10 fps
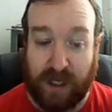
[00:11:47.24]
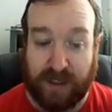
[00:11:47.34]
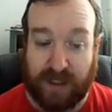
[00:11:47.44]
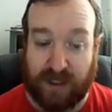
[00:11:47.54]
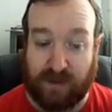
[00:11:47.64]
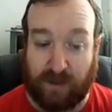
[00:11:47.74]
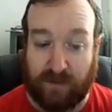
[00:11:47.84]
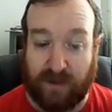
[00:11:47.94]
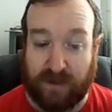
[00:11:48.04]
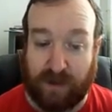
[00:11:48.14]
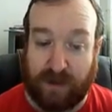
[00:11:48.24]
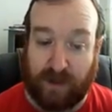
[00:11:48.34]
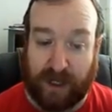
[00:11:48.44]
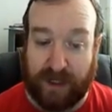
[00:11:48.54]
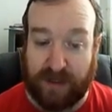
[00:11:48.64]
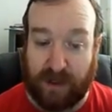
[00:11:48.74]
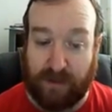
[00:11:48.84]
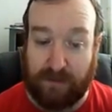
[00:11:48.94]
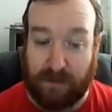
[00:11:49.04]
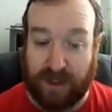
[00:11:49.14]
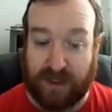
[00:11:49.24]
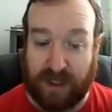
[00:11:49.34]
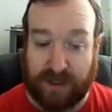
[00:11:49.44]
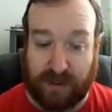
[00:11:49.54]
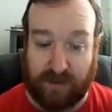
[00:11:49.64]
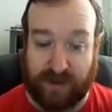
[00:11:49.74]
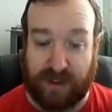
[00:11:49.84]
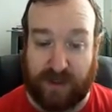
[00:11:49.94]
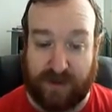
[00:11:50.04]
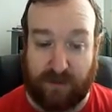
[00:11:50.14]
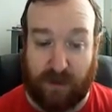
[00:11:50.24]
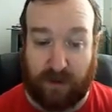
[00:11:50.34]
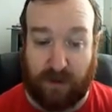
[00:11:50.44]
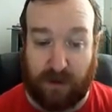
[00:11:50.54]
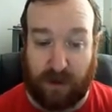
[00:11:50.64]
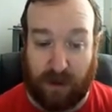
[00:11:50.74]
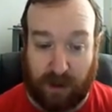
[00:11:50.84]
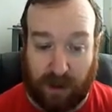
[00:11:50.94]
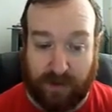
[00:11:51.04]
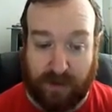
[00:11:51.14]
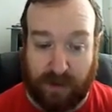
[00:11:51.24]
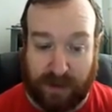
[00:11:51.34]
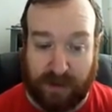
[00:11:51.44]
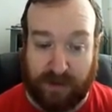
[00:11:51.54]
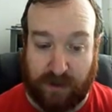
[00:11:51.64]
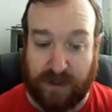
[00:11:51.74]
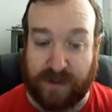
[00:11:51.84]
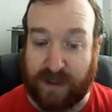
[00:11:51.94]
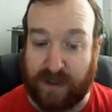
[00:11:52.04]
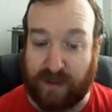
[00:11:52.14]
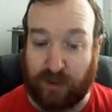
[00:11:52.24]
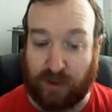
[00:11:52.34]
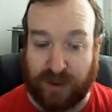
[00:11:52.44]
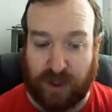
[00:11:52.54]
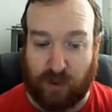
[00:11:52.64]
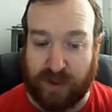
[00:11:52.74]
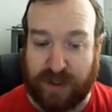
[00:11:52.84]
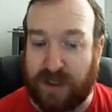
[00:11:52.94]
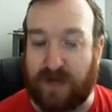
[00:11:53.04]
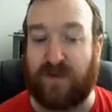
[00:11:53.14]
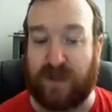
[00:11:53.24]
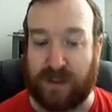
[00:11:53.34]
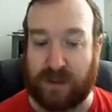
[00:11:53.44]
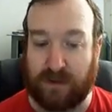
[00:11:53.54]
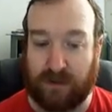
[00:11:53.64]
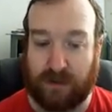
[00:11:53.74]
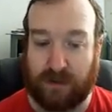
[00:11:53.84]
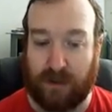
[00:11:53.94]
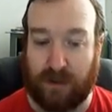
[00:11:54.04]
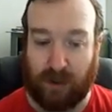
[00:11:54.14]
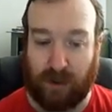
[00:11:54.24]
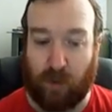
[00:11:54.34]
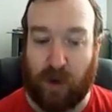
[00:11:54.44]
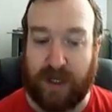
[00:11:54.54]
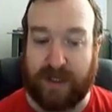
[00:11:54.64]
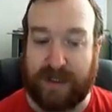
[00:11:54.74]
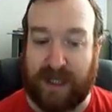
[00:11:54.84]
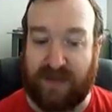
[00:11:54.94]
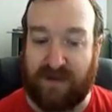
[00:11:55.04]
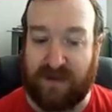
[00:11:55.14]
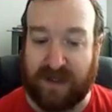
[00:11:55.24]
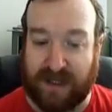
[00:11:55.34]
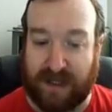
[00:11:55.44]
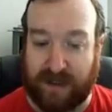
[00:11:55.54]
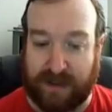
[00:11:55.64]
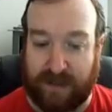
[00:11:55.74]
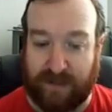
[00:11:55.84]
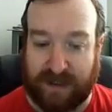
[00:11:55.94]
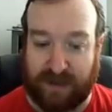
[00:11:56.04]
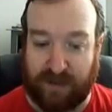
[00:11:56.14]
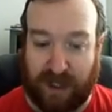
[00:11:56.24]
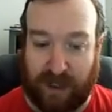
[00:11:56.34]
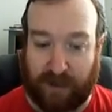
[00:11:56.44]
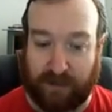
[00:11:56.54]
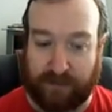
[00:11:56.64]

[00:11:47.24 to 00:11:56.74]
Suggest one reason why the UK is much less electricity using micro hydroelectric generators than in Nepal. So what's the difference? Why does it give you this statement at the beginning?